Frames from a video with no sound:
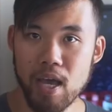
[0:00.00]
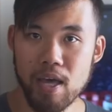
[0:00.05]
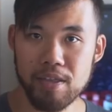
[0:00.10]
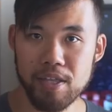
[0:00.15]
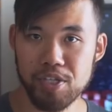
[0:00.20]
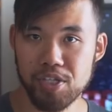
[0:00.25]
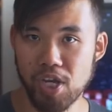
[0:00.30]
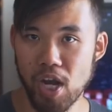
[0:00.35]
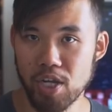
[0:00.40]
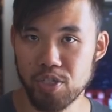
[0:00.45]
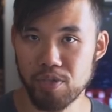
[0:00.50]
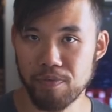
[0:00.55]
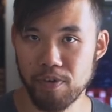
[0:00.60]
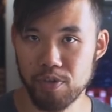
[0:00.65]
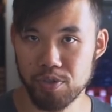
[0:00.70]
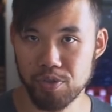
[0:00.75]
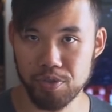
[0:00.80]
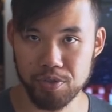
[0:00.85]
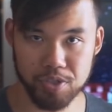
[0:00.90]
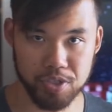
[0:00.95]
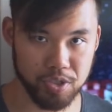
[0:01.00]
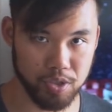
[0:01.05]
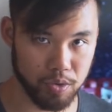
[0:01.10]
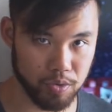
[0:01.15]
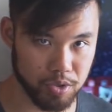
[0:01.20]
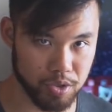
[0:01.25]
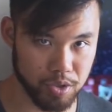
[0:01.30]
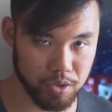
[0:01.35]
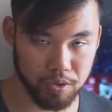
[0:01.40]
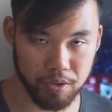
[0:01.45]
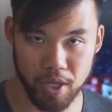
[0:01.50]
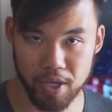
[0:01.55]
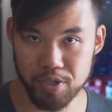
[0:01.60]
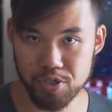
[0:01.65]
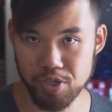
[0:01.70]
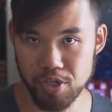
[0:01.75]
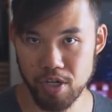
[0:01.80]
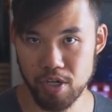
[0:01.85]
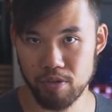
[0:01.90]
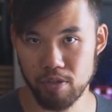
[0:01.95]
This controversial social
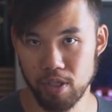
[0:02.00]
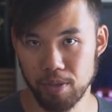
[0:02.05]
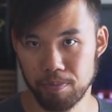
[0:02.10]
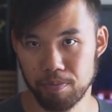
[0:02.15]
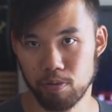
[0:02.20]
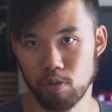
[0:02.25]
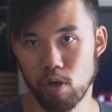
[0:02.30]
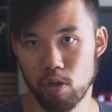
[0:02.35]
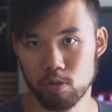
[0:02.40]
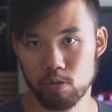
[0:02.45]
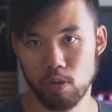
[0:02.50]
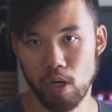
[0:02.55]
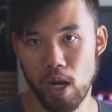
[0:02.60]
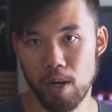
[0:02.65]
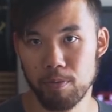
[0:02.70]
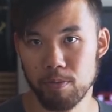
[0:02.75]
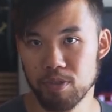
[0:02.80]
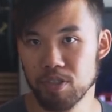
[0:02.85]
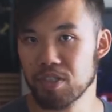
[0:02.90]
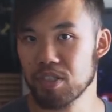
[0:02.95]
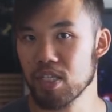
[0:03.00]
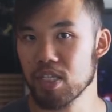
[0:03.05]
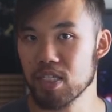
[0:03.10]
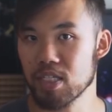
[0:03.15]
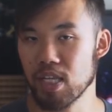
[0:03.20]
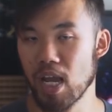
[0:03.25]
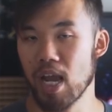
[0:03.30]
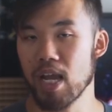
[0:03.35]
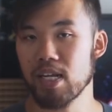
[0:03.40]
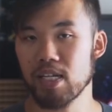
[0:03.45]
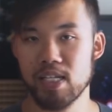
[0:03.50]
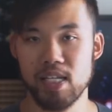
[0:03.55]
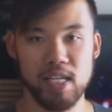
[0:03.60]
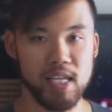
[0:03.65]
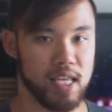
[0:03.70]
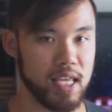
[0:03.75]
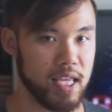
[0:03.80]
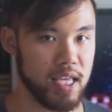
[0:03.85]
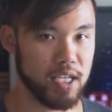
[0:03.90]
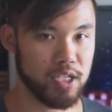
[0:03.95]
engineering program was designed to
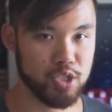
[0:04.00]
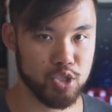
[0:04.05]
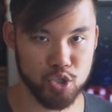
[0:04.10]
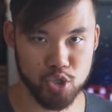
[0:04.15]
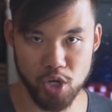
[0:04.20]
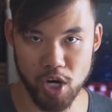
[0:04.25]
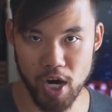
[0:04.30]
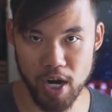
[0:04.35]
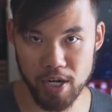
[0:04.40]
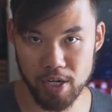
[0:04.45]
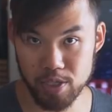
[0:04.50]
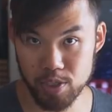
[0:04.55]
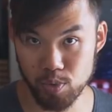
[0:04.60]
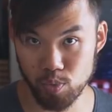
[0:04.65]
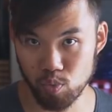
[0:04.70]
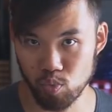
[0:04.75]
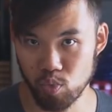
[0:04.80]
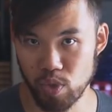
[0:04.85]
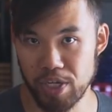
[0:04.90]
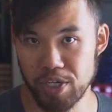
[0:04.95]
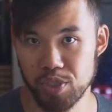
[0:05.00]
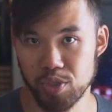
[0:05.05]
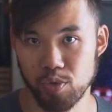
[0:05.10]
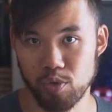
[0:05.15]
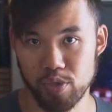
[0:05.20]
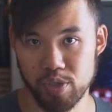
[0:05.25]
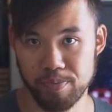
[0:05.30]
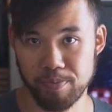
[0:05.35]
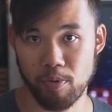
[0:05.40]
ease China's resource